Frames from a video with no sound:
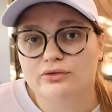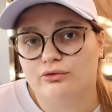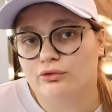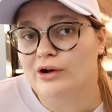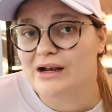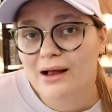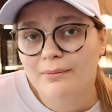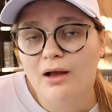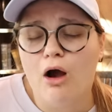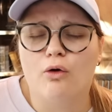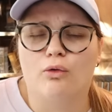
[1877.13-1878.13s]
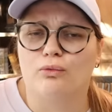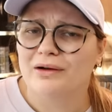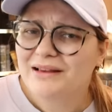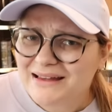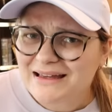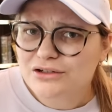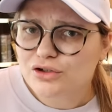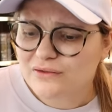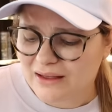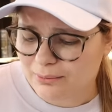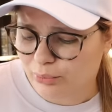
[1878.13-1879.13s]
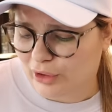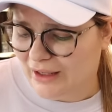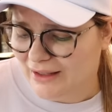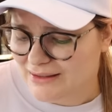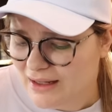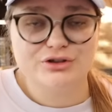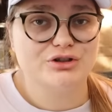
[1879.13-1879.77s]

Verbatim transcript: Freedom. A really interesting brand. Their